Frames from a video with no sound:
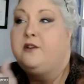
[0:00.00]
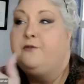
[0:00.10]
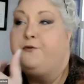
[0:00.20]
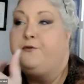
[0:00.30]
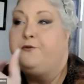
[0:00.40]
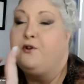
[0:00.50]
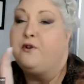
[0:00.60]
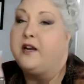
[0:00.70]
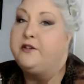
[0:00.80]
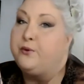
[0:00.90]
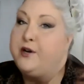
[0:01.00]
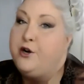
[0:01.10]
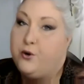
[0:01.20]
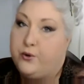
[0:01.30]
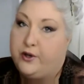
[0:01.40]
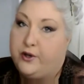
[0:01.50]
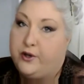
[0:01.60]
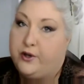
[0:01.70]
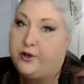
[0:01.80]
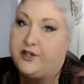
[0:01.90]
If you're answering no to
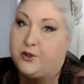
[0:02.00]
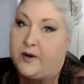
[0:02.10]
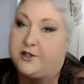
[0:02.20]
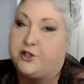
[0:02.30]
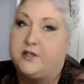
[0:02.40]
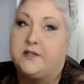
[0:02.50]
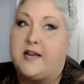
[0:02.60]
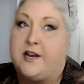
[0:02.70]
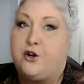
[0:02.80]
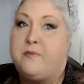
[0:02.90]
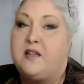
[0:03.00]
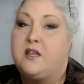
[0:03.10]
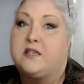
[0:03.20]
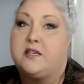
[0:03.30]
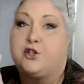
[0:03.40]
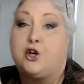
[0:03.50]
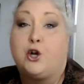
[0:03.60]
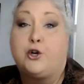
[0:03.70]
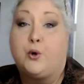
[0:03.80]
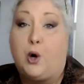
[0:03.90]
these questions and you made the decision
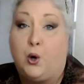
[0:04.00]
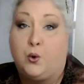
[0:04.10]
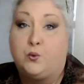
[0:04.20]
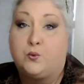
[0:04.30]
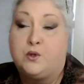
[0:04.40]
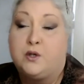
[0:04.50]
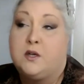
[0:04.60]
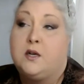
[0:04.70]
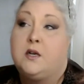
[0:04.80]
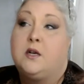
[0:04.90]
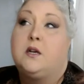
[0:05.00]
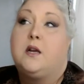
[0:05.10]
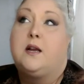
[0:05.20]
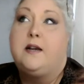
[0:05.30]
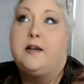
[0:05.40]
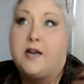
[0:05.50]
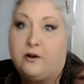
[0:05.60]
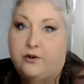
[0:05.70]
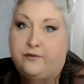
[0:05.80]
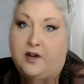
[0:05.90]
on your own, now
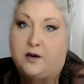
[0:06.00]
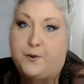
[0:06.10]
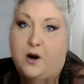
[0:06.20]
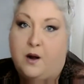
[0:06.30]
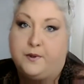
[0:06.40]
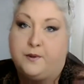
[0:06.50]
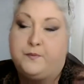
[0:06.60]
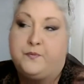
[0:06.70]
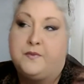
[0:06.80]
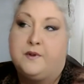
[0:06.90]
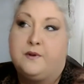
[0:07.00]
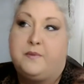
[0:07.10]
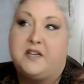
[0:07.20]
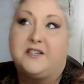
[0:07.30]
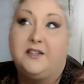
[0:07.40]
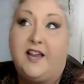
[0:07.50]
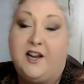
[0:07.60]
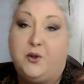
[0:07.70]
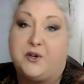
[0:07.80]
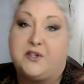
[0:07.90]
you've got a problem, because a
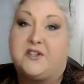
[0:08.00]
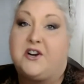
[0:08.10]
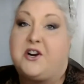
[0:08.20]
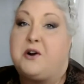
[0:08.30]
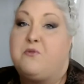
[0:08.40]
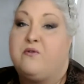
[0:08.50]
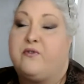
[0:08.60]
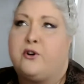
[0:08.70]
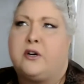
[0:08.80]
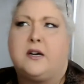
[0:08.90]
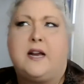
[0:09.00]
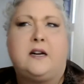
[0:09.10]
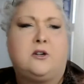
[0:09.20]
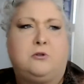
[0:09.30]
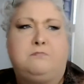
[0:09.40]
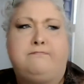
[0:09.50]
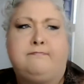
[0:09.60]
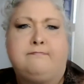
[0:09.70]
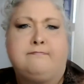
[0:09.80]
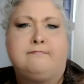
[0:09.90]
landlord's going to come over and go,
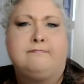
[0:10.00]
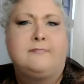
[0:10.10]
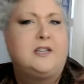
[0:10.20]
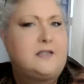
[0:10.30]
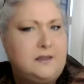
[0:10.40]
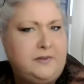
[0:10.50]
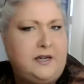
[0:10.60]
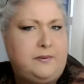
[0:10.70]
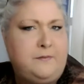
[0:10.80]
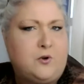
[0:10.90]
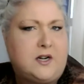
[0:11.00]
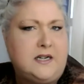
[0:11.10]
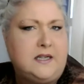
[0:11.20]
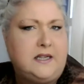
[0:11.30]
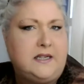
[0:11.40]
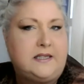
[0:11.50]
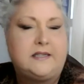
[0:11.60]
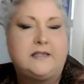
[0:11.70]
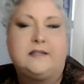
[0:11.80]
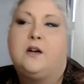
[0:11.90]
somebody been working on
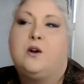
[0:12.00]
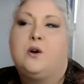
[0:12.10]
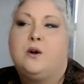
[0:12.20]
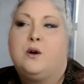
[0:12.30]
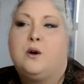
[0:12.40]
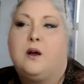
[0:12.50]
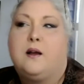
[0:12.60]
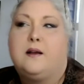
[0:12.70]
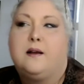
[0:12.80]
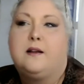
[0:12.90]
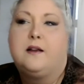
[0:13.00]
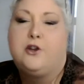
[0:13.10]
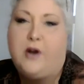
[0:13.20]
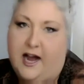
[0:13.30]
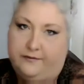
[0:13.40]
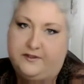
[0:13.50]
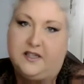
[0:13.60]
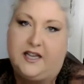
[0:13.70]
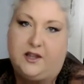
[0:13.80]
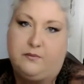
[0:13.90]
this? you have
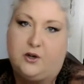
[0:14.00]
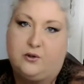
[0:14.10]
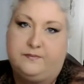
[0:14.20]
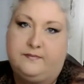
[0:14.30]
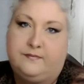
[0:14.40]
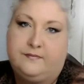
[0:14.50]
to let them know.